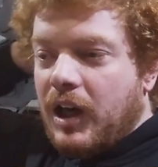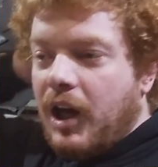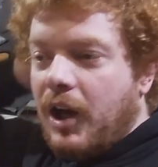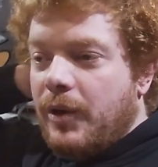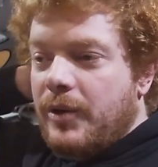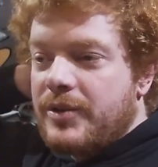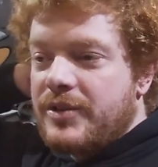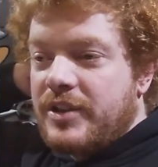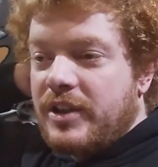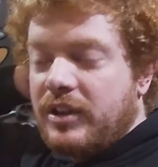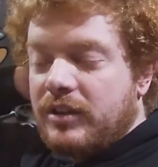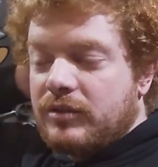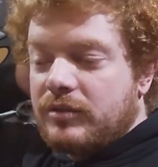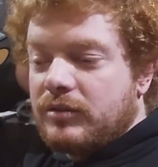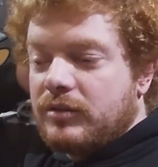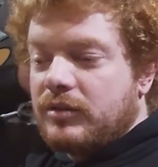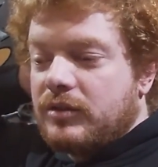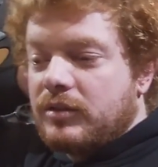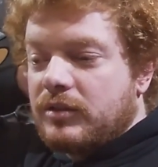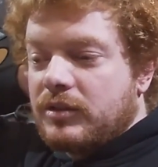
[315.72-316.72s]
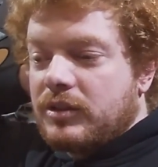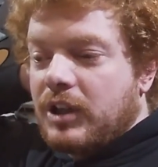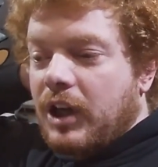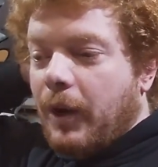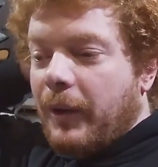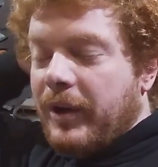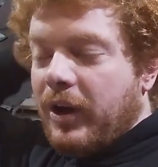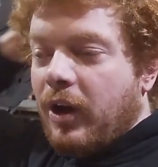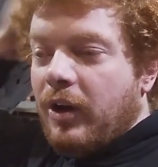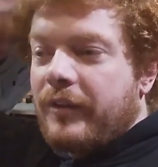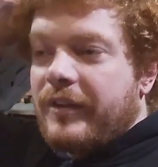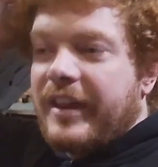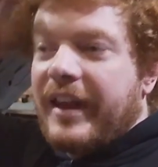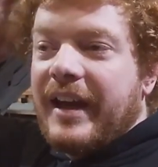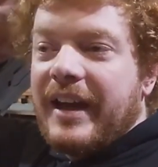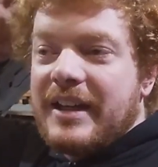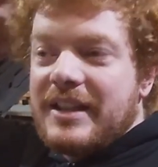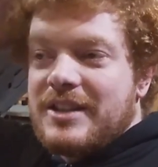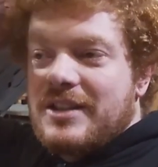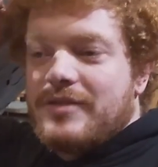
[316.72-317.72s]
I was going over the
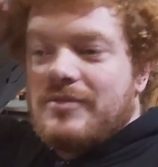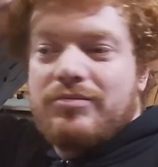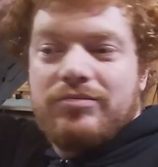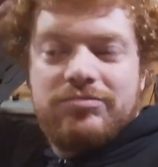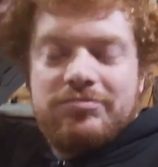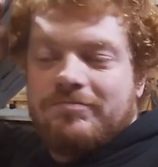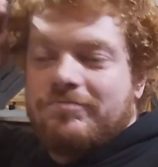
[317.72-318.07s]
heads